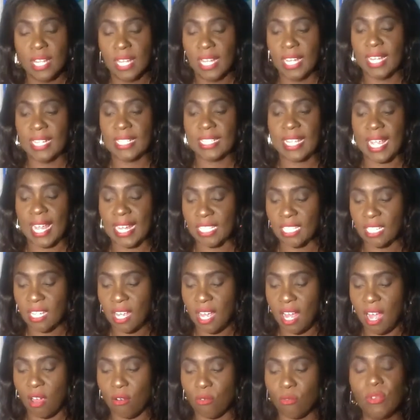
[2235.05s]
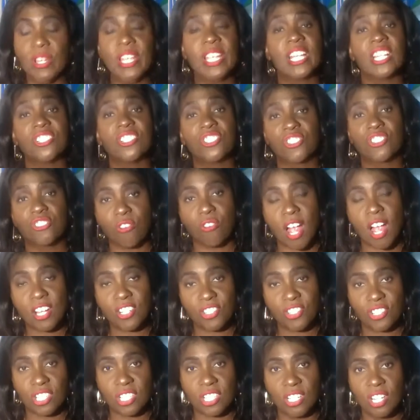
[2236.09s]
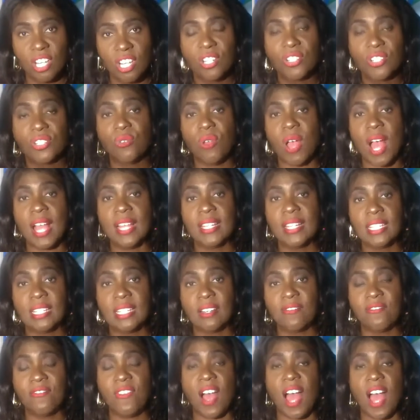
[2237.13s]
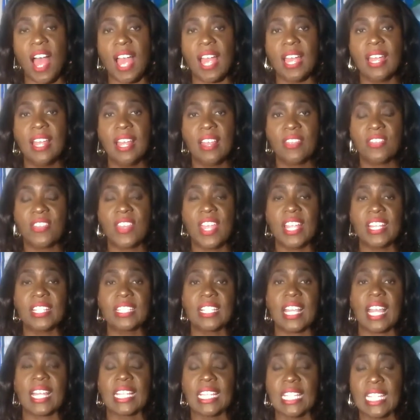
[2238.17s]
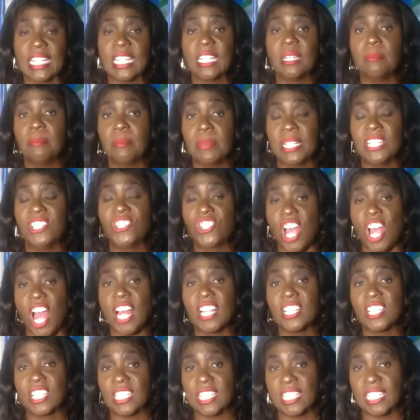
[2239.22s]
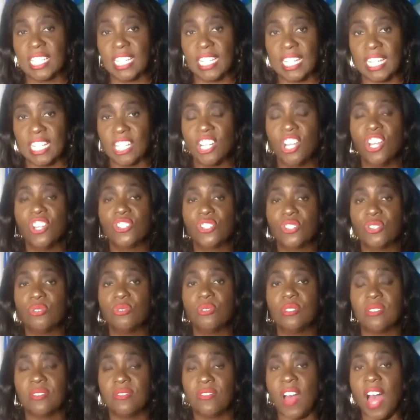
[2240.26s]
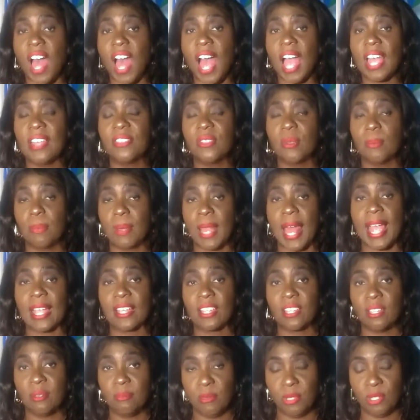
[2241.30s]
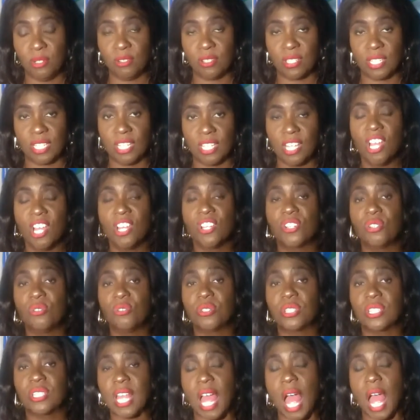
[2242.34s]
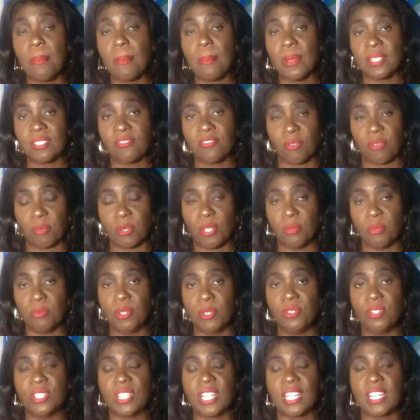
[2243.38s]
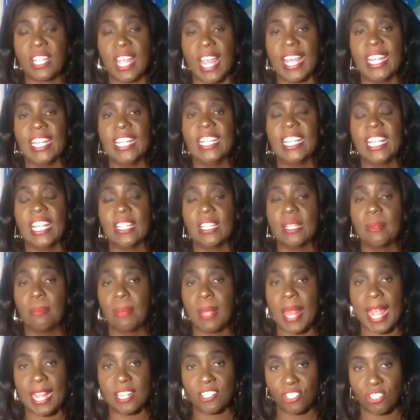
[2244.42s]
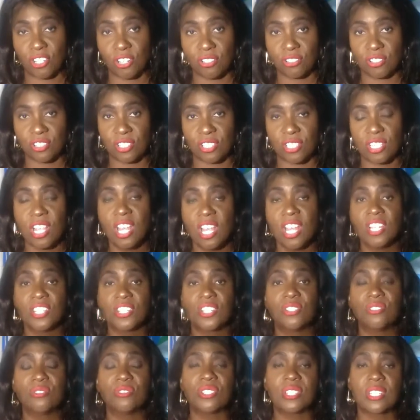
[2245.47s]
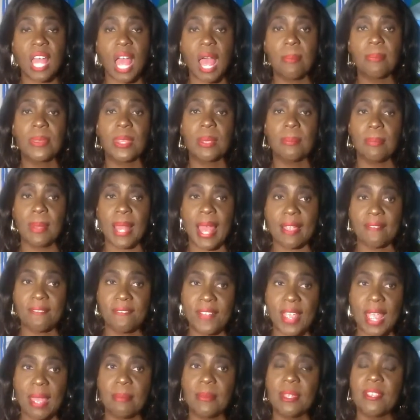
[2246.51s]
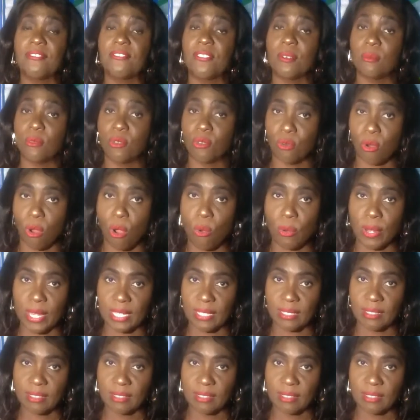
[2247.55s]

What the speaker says: It takes a reconstruction to identify things like Lyndon B. Johnson did to divide the Black community, to stop us from communicating in the Black churches, to stop the Black family from growing.